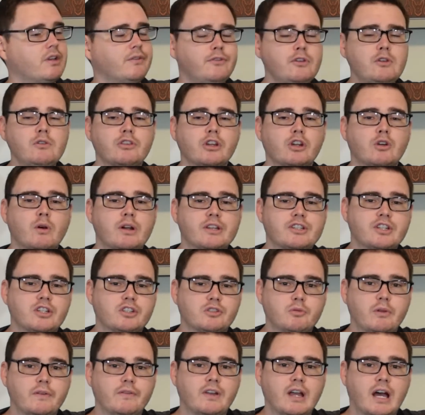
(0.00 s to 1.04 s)
few of the
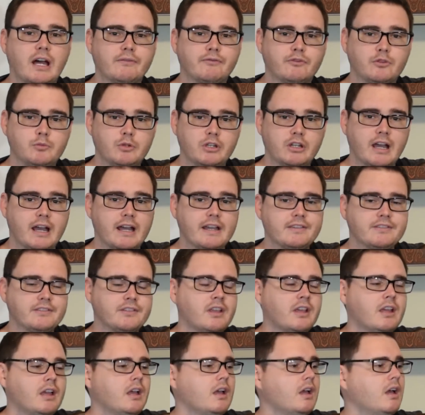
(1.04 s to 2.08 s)
questions we've got from you
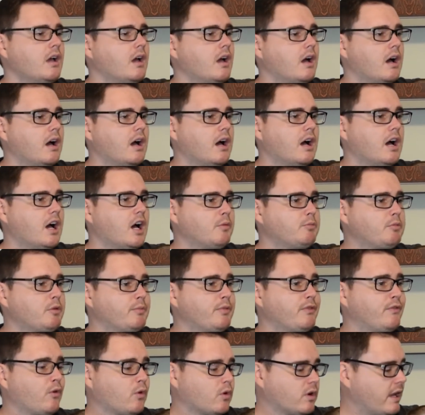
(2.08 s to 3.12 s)
guys. But
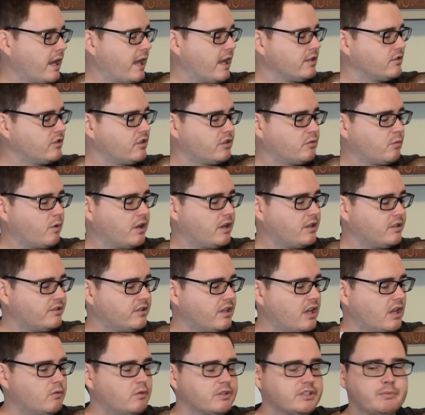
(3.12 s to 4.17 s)
beforehand, just wanted to
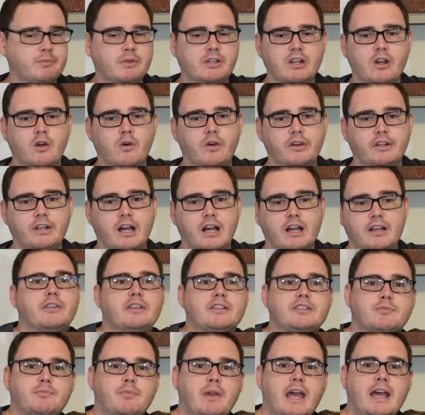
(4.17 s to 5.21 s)
say what's been going on.
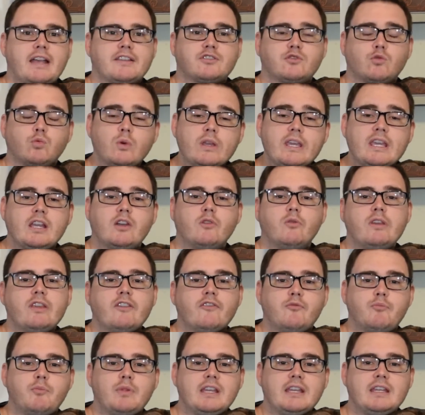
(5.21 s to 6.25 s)
This past week,
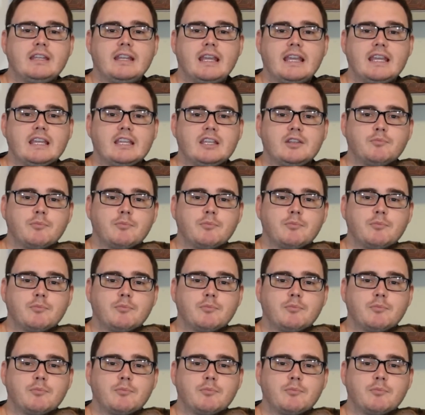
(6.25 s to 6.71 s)
we've been in